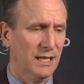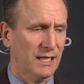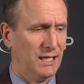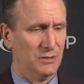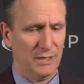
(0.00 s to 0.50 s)

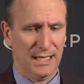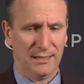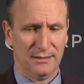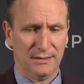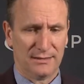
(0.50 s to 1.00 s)
and then you
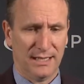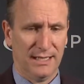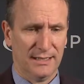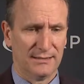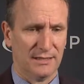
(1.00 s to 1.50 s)
had these
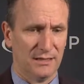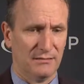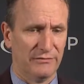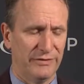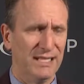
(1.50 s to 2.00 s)
guys
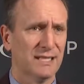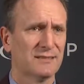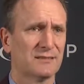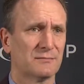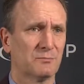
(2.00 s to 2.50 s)
in
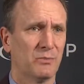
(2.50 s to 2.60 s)
finance